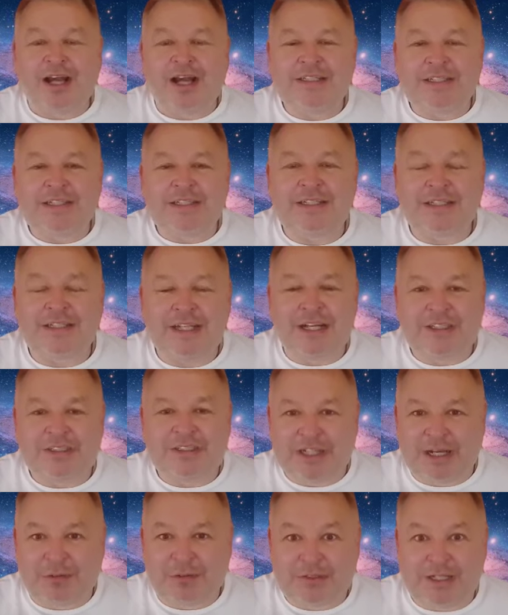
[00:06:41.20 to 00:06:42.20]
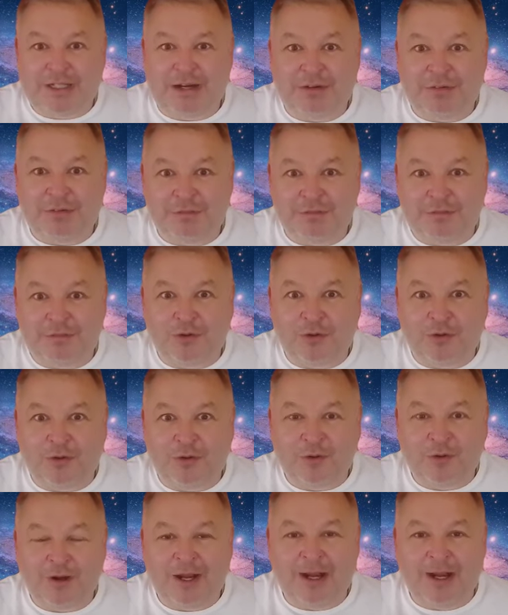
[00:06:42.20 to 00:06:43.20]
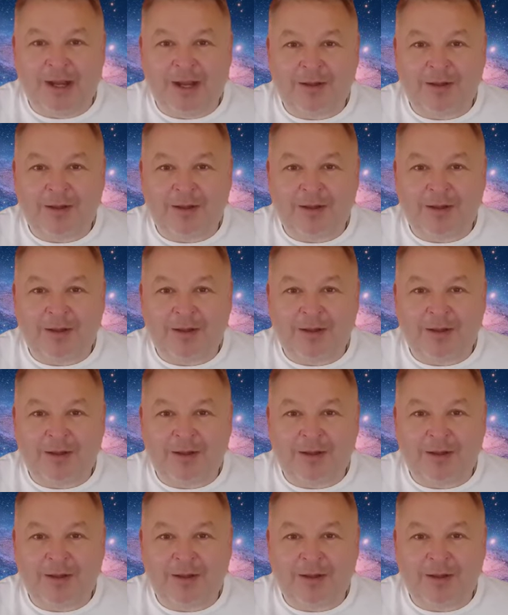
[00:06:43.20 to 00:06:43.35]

We did a shout out for